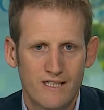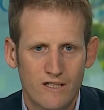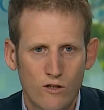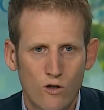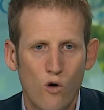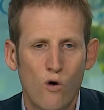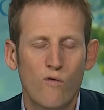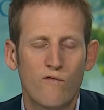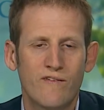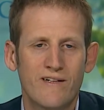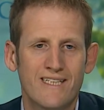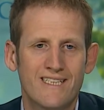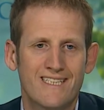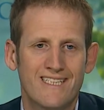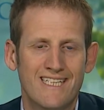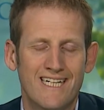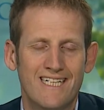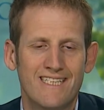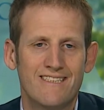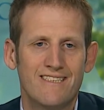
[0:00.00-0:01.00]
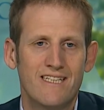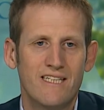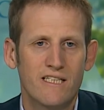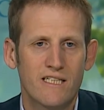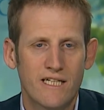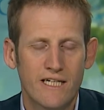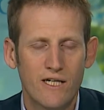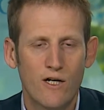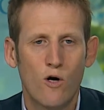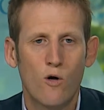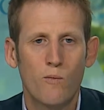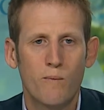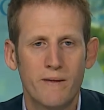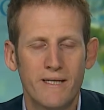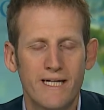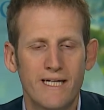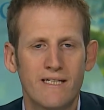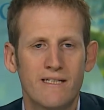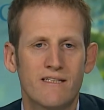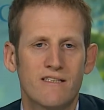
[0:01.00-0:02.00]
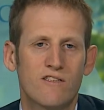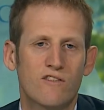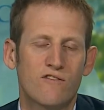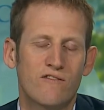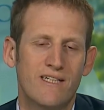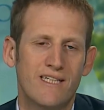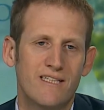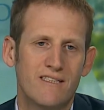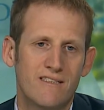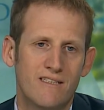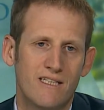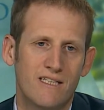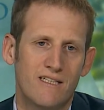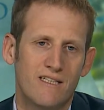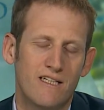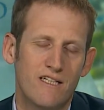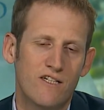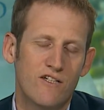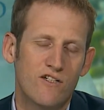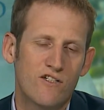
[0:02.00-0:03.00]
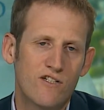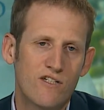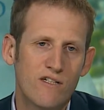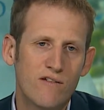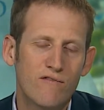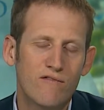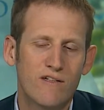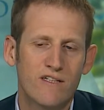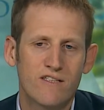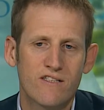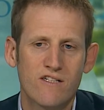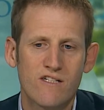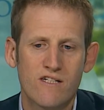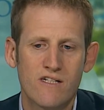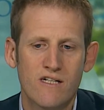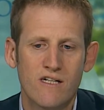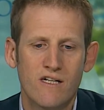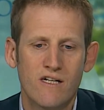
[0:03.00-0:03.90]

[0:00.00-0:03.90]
COVID-19 reopening trade in the ESG funds?